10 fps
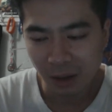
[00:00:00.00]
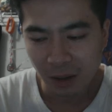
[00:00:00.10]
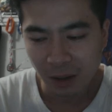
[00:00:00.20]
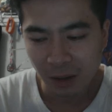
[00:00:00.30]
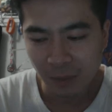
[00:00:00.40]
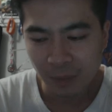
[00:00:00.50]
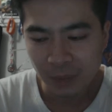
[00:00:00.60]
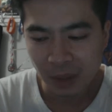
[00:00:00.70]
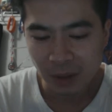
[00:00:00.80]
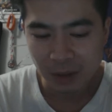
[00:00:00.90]

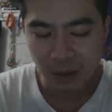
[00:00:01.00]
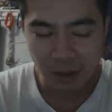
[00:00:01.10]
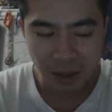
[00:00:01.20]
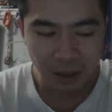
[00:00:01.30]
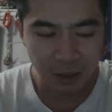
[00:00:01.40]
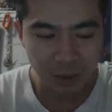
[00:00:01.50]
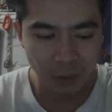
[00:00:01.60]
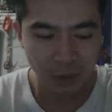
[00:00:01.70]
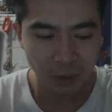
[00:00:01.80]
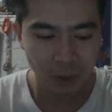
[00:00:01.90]
So I think this
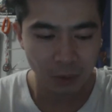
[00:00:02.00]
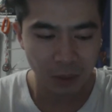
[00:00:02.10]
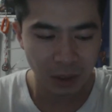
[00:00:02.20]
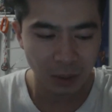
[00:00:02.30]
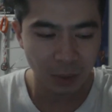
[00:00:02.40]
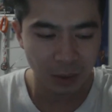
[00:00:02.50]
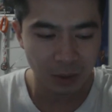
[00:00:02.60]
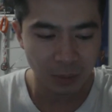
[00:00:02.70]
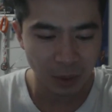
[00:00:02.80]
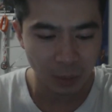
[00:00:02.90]
movie would really appeal
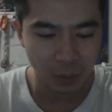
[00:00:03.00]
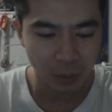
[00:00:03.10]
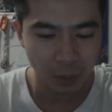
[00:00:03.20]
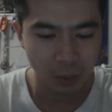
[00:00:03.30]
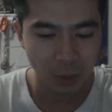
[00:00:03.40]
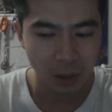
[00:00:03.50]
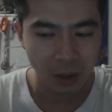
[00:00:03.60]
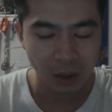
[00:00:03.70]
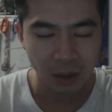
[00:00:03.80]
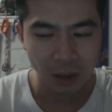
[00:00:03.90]
to people who
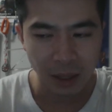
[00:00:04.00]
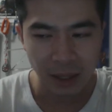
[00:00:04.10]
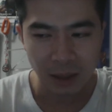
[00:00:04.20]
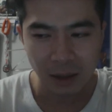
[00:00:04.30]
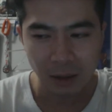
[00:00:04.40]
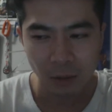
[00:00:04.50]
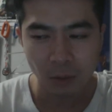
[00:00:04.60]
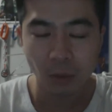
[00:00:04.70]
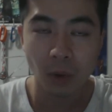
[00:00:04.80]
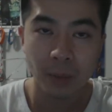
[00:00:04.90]
like
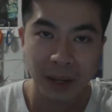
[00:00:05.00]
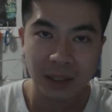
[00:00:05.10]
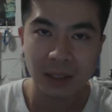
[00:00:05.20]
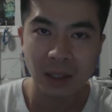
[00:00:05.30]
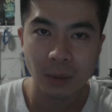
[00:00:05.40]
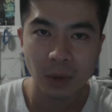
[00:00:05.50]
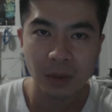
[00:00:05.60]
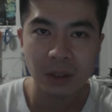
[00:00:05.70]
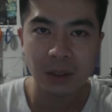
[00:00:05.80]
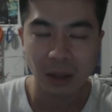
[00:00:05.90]
romance in their
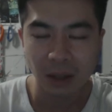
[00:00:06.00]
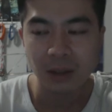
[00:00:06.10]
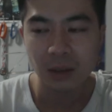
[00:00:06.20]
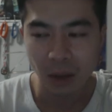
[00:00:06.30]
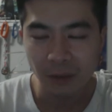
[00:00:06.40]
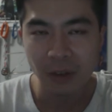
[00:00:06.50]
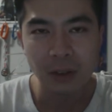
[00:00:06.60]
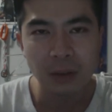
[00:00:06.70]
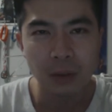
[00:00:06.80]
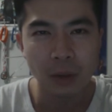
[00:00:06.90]
movies. Like, I
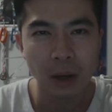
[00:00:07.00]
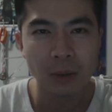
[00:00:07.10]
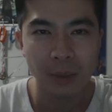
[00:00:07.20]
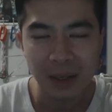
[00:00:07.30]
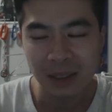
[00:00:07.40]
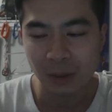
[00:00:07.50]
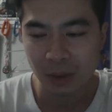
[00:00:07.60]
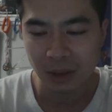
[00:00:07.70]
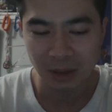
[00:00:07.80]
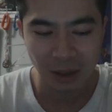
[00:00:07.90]
felt it was quite romantic,
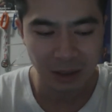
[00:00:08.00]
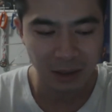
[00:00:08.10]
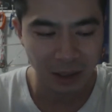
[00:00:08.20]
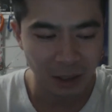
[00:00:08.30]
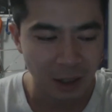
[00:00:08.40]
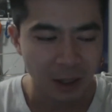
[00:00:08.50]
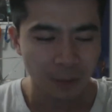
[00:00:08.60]
which is nice. Like,